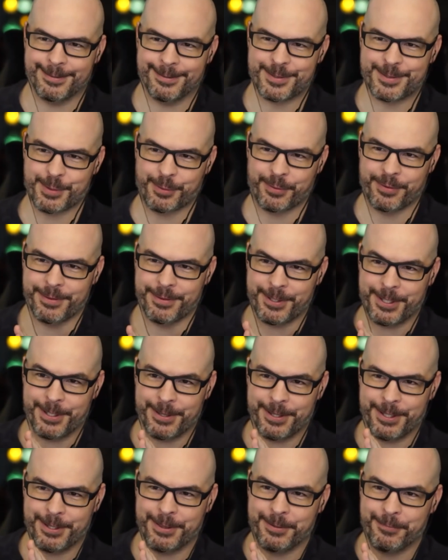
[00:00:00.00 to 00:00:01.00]
sort of
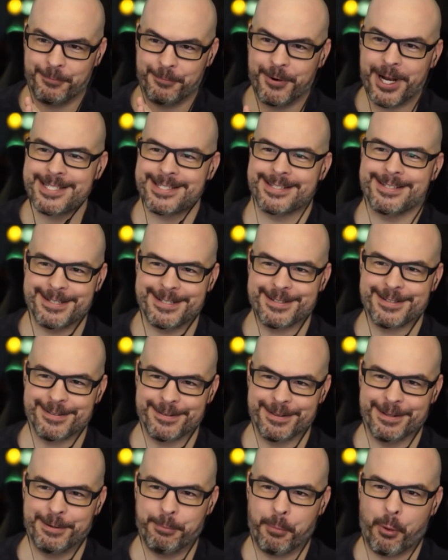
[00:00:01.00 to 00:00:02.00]
the resident
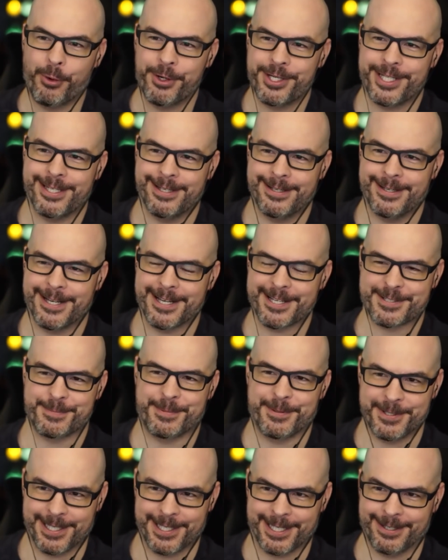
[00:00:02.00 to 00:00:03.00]
Lamordia
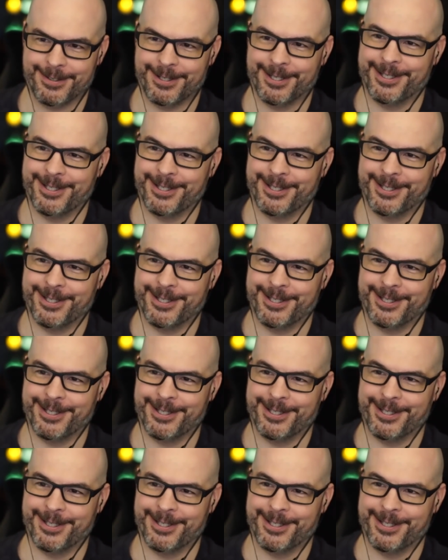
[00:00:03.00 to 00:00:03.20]
expert now,